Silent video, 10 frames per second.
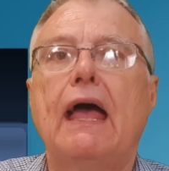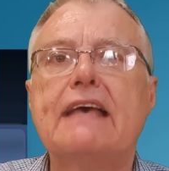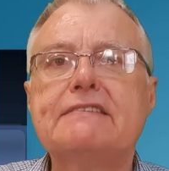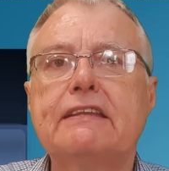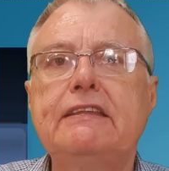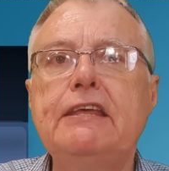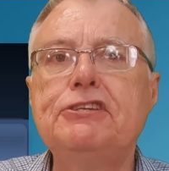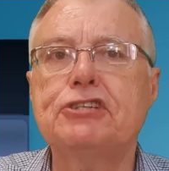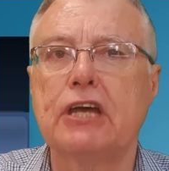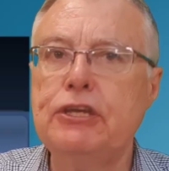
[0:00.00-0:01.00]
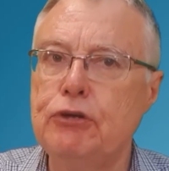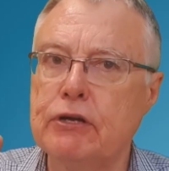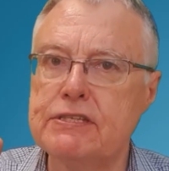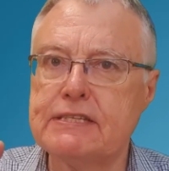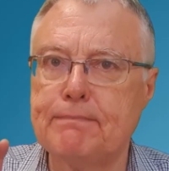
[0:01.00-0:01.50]
As the teacher, you
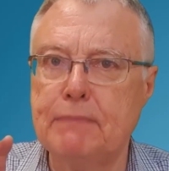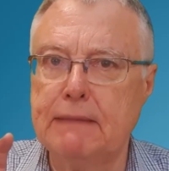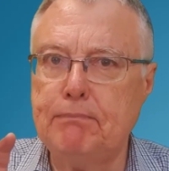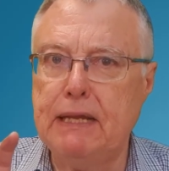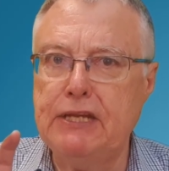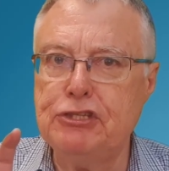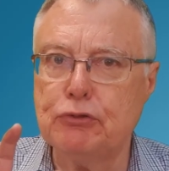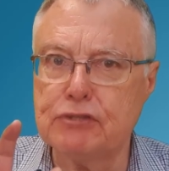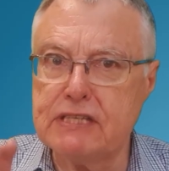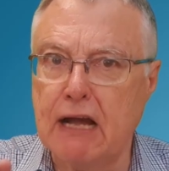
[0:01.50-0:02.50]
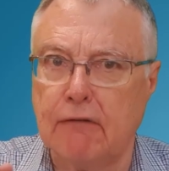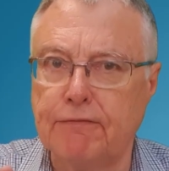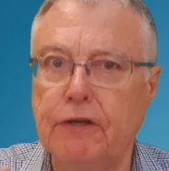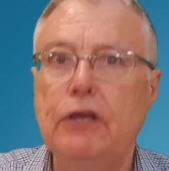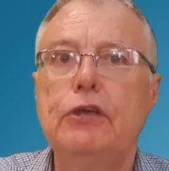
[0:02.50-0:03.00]
can submit pennies yourself
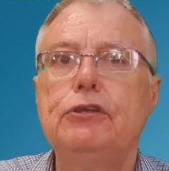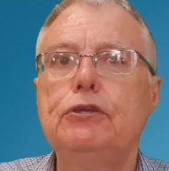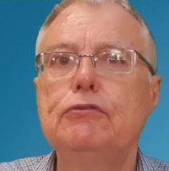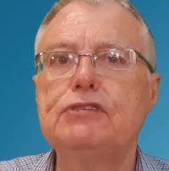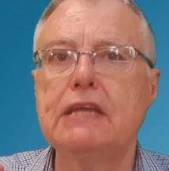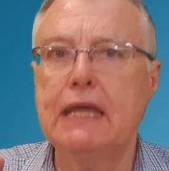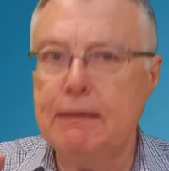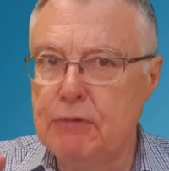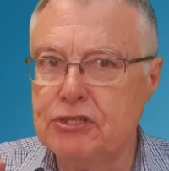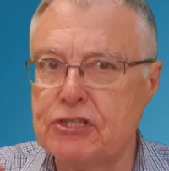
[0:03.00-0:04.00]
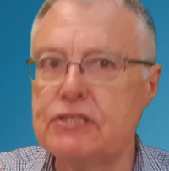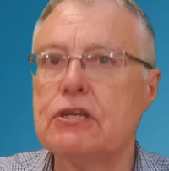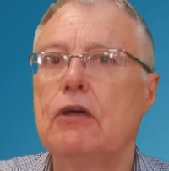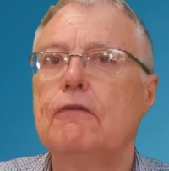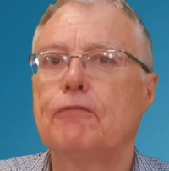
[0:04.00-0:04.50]
using
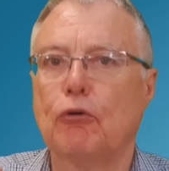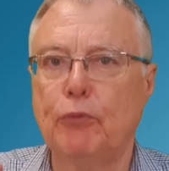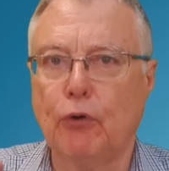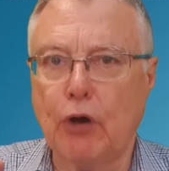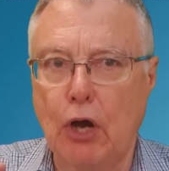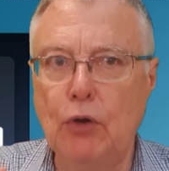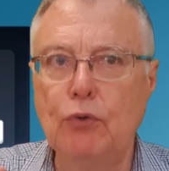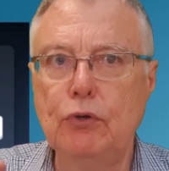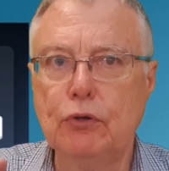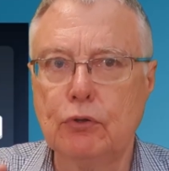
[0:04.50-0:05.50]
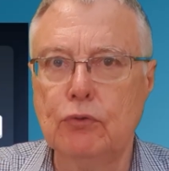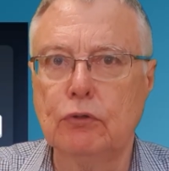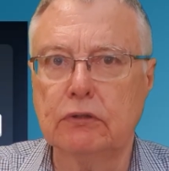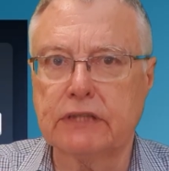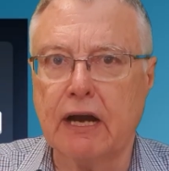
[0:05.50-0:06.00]
images from your own
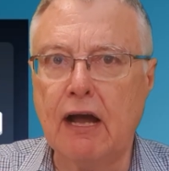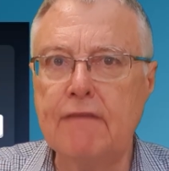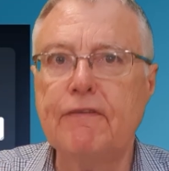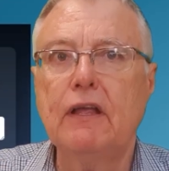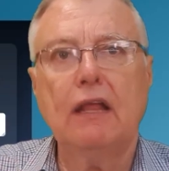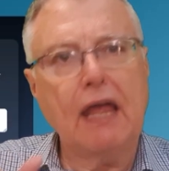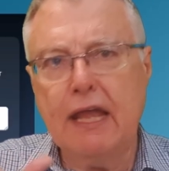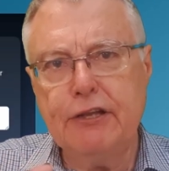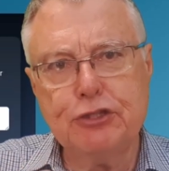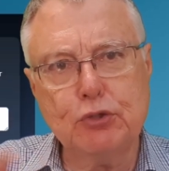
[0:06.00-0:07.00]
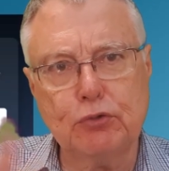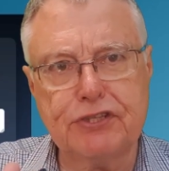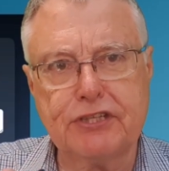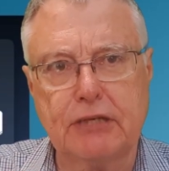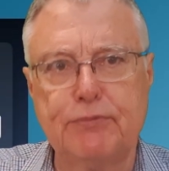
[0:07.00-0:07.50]
Google Drive and a short
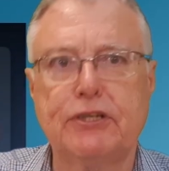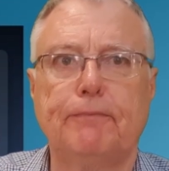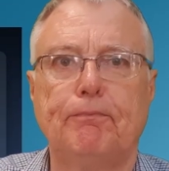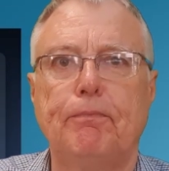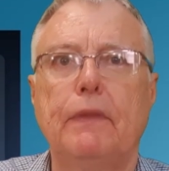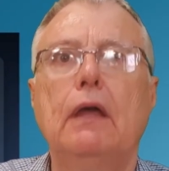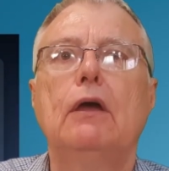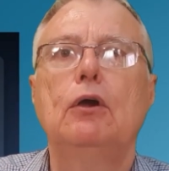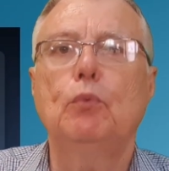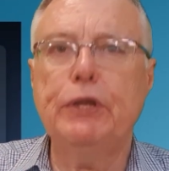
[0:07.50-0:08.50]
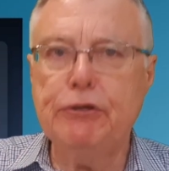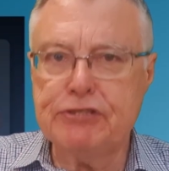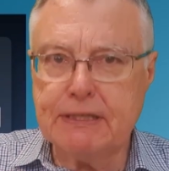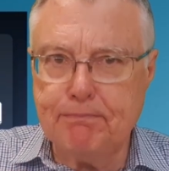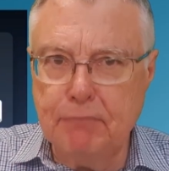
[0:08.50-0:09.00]
description. When you
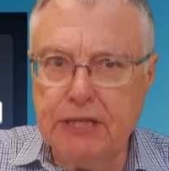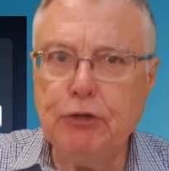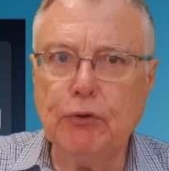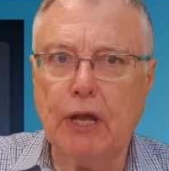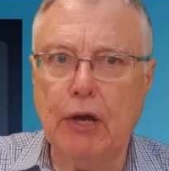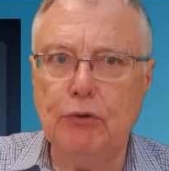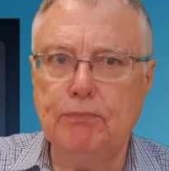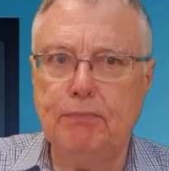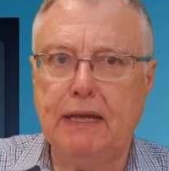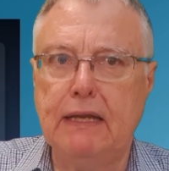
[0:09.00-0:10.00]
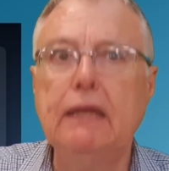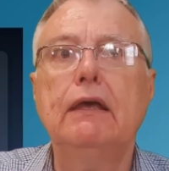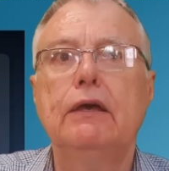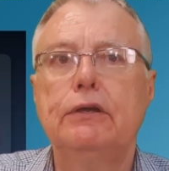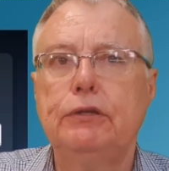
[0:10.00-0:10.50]
submit your own
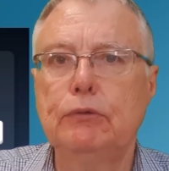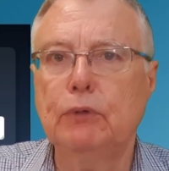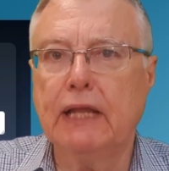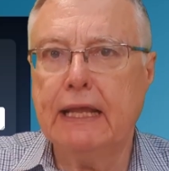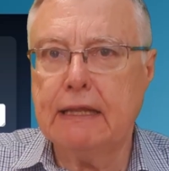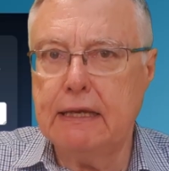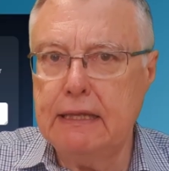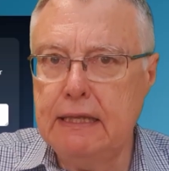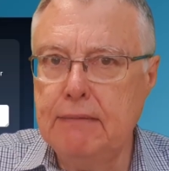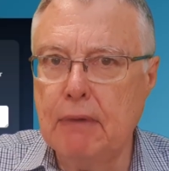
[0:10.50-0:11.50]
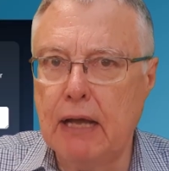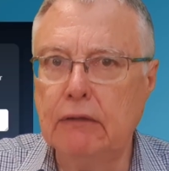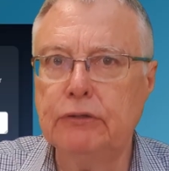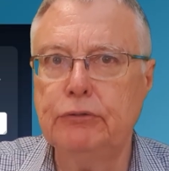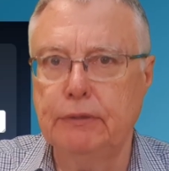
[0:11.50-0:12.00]
penny, you will get an
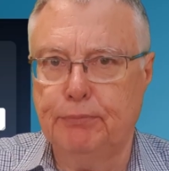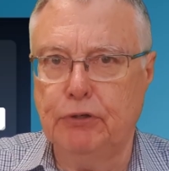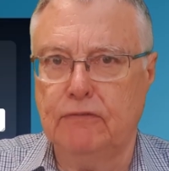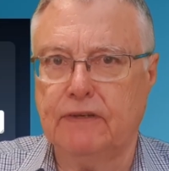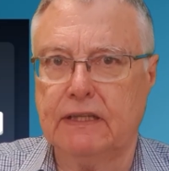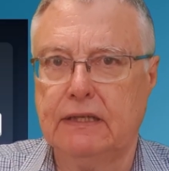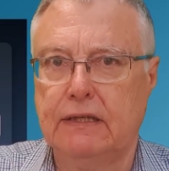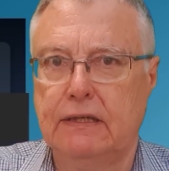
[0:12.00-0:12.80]
email to approve it.